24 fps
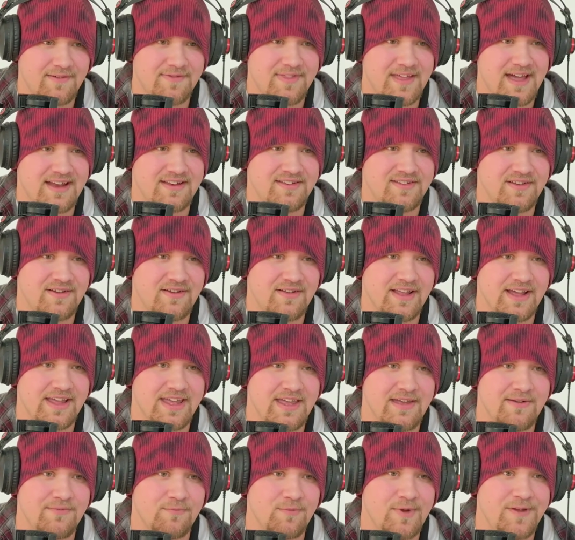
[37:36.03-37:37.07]
that too. Like
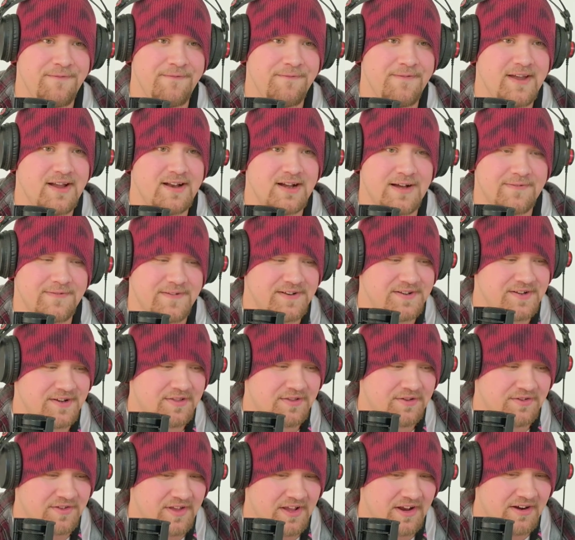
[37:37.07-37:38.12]
we feed off each
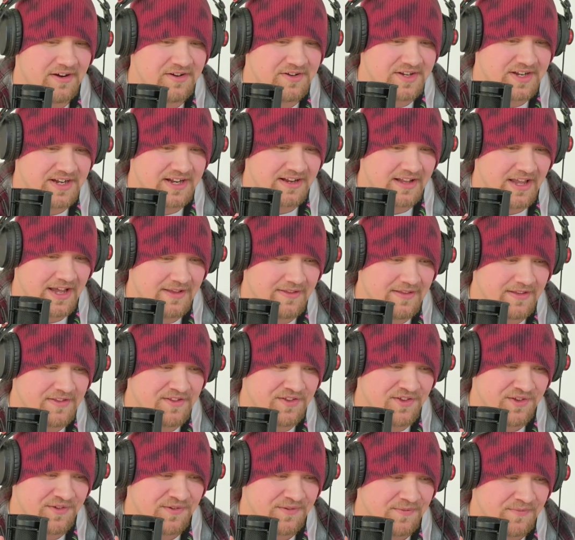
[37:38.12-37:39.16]
other's energy, and like
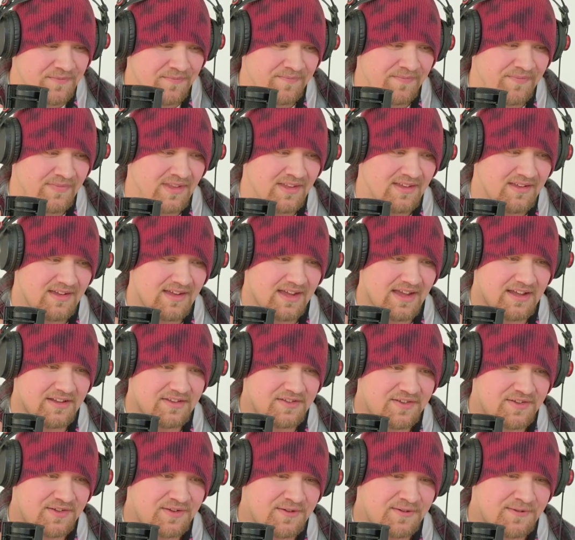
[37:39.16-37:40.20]

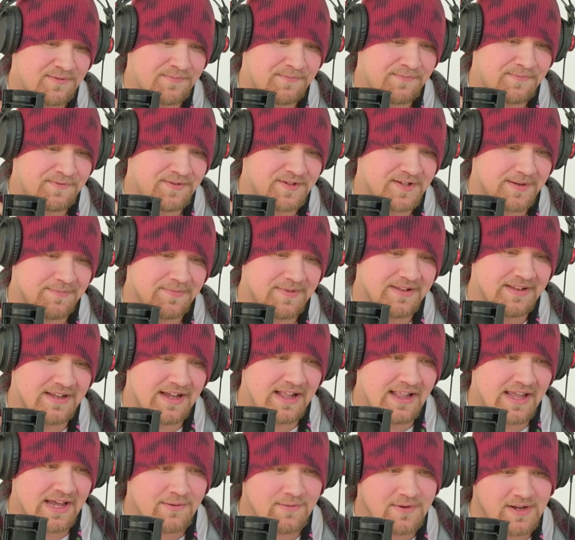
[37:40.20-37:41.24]
it's something that
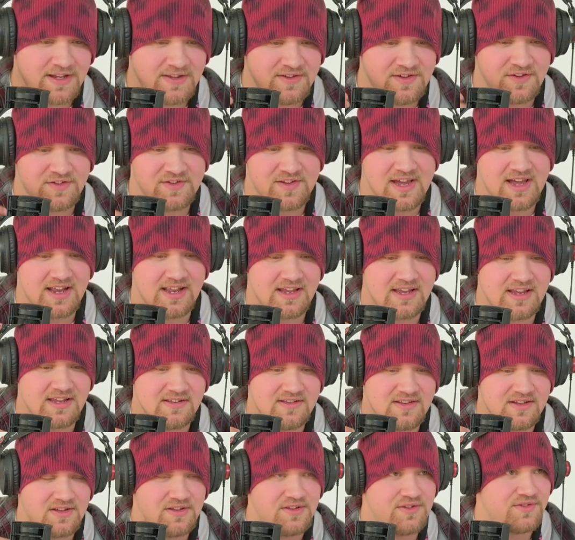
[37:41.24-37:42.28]
like it just kind of
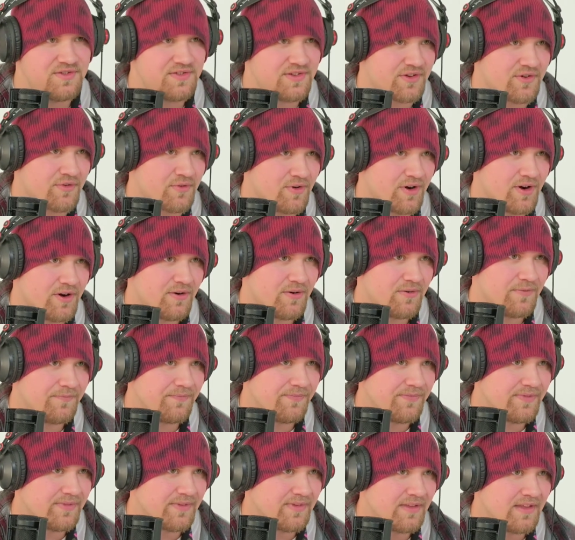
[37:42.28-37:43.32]
continues to grow.
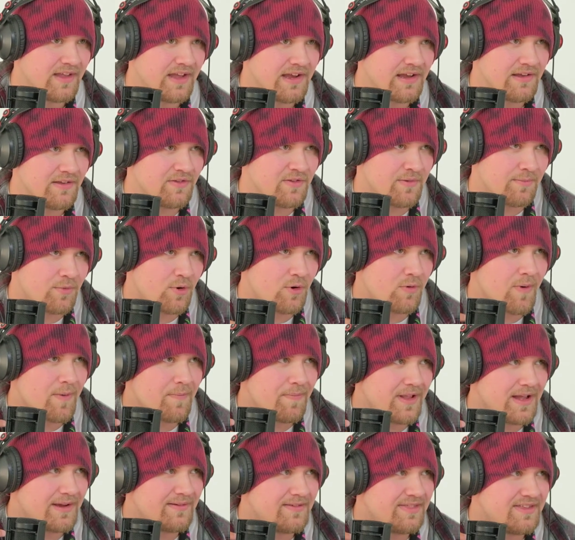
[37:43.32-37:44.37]
Like the more we
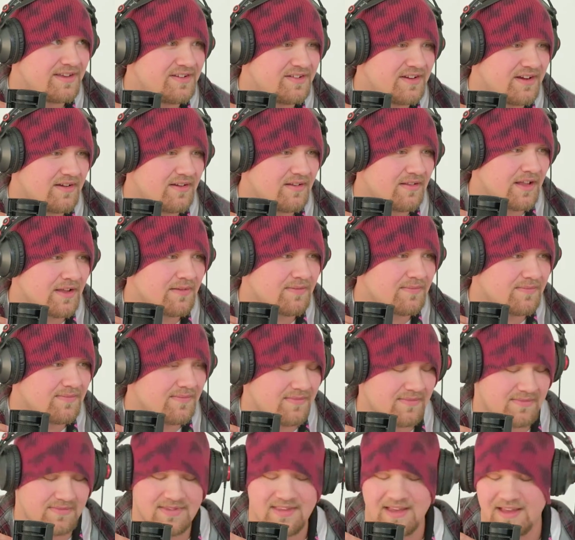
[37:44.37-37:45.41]
play with each other, like
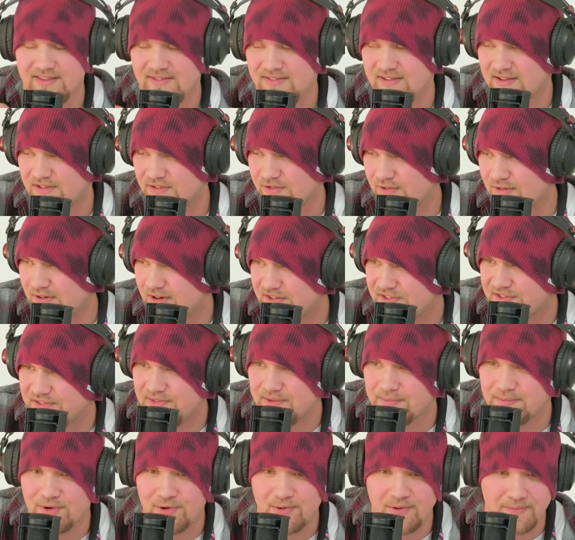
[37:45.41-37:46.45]
that sounds gross. The
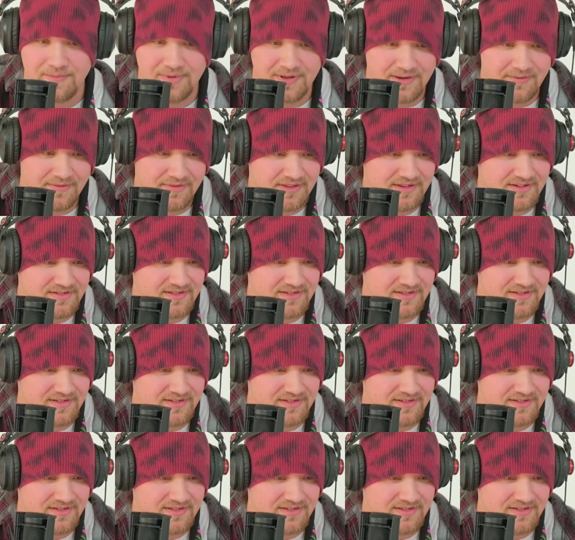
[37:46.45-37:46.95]
more we play with each other.